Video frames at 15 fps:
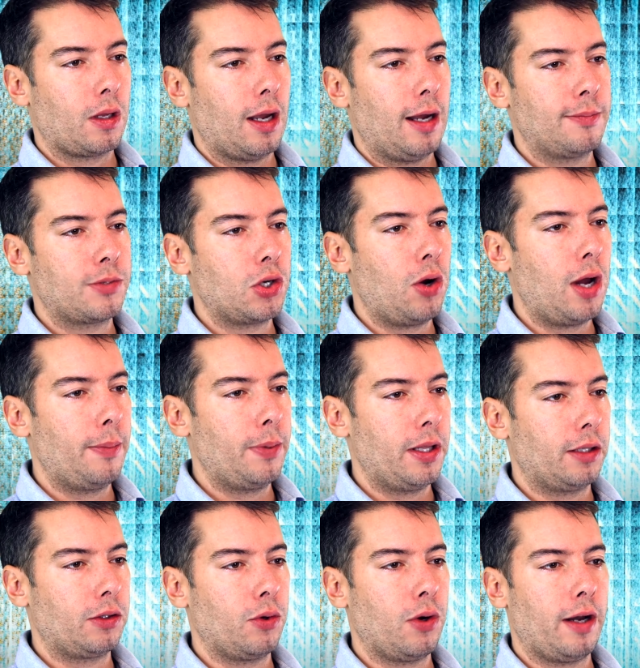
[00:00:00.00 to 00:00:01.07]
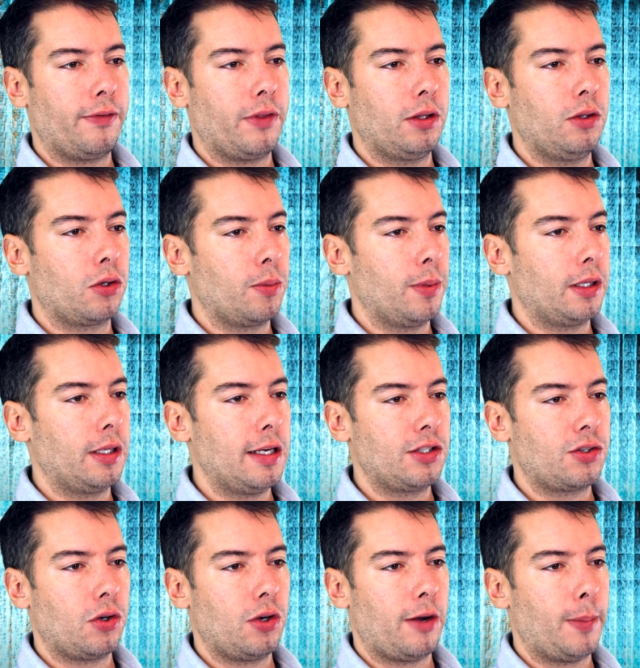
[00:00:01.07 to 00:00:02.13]
I'm so happy that you have the
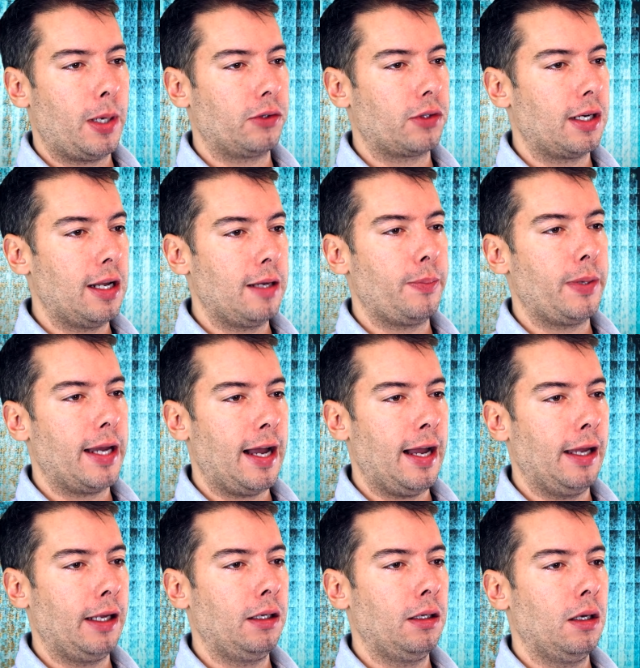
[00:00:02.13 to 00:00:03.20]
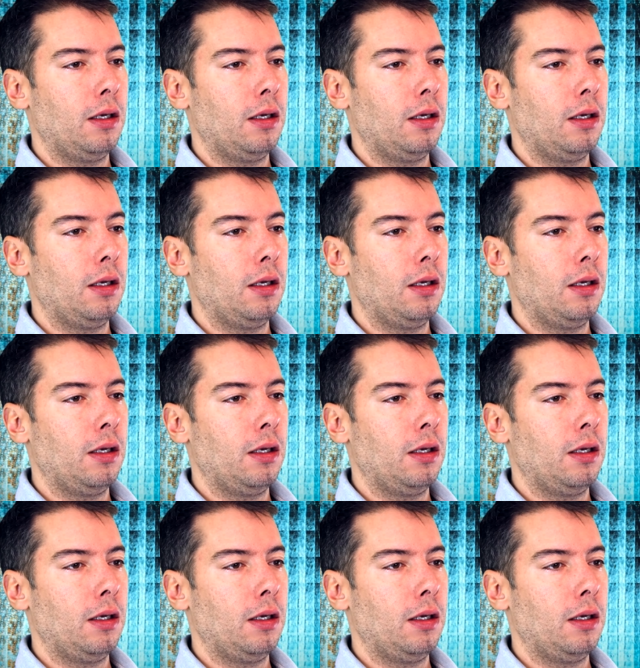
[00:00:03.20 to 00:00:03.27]
documentation about an API,